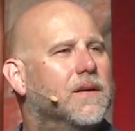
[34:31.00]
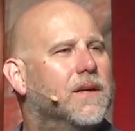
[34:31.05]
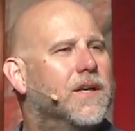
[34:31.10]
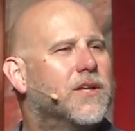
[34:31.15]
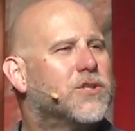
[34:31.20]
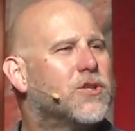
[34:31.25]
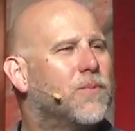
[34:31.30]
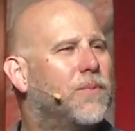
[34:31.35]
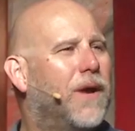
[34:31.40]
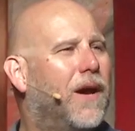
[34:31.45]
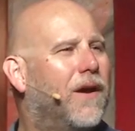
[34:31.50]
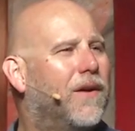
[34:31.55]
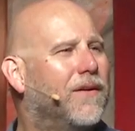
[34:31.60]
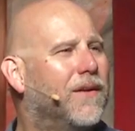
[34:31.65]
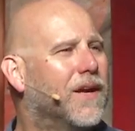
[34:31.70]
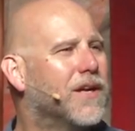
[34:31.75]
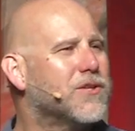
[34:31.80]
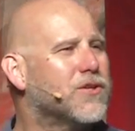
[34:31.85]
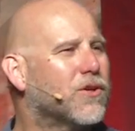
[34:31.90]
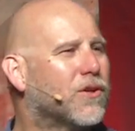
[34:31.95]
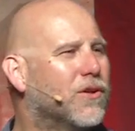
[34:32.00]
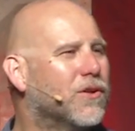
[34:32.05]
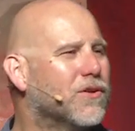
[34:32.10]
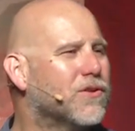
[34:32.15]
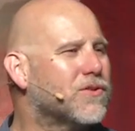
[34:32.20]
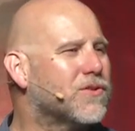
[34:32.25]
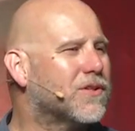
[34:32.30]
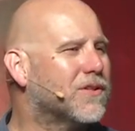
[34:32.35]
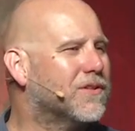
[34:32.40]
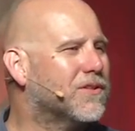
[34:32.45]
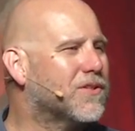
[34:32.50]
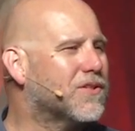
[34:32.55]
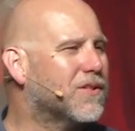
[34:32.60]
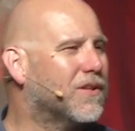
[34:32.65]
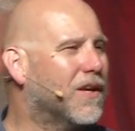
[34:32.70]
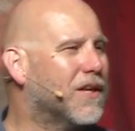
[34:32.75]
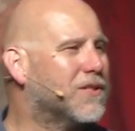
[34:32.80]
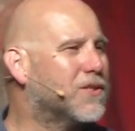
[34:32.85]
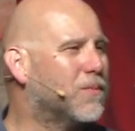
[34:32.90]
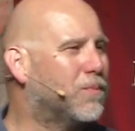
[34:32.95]
Heads are bowed and eyes are closed, and just
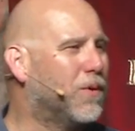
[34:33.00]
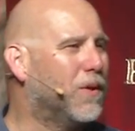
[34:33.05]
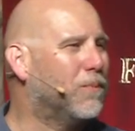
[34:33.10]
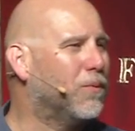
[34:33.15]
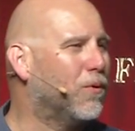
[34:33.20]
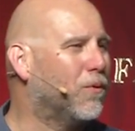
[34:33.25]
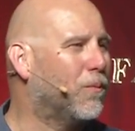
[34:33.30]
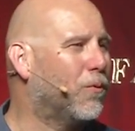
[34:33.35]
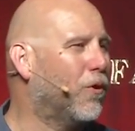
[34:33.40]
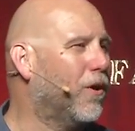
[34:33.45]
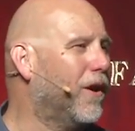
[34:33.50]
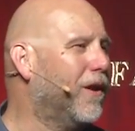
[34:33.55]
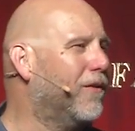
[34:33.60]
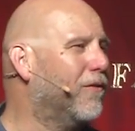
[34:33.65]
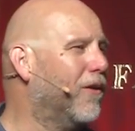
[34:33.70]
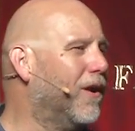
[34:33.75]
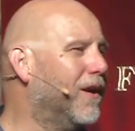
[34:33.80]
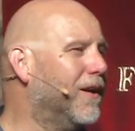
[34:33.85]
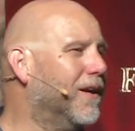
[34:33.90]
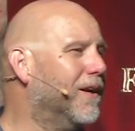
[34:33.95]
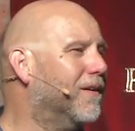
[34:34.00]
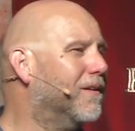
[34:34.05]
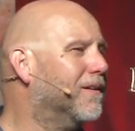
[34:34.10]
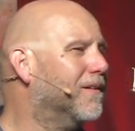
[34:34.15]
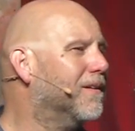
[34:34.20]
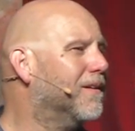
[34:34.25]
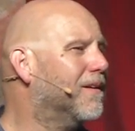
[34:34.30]
lots of people are praying right now.